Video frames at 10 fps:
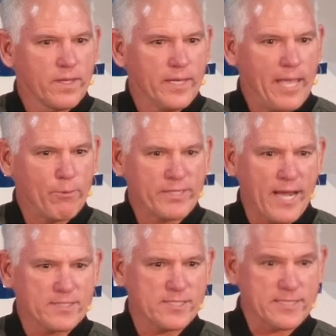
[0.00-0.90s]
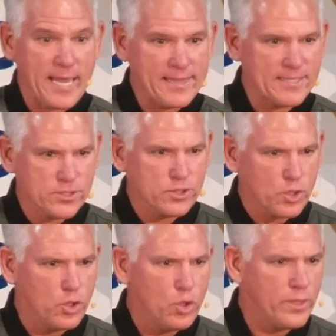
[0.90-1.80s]
And when God says, "Hey, this is
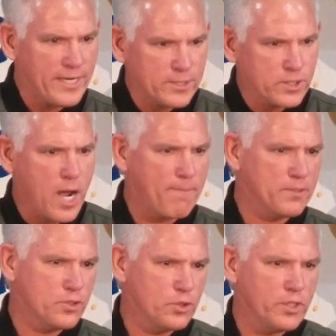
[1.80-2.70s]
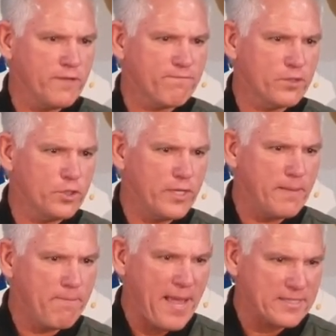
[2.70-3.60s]
a who, and here's an opportunity for you to
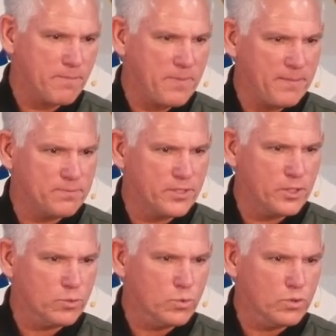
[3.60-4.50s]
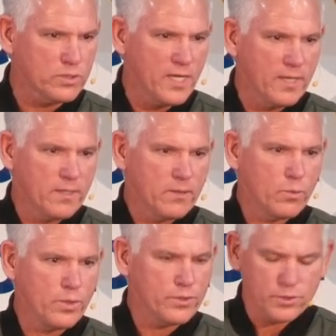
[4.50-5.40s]
impact the people in your world,"
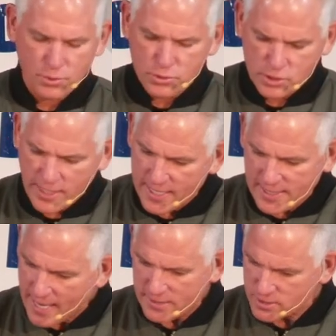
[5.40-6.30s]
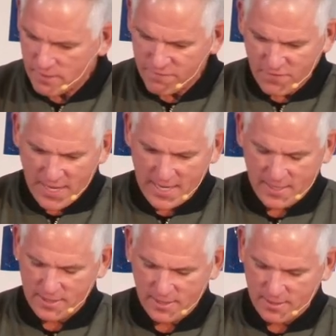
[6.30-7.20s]
will you say yes in
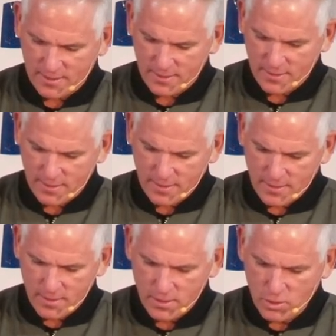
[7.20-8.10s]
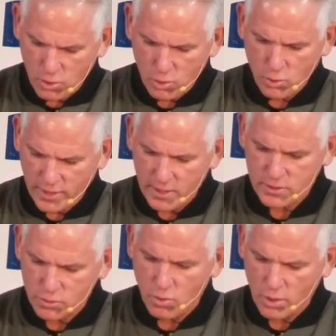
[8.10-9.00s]
faith? Who
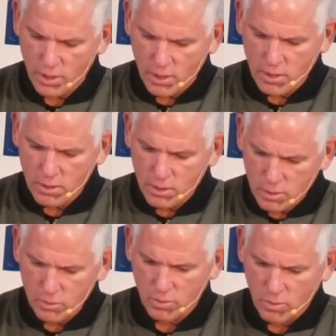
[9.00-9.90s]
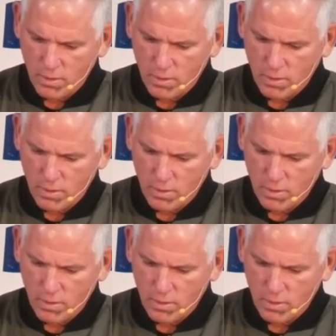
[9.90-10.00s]
is your who?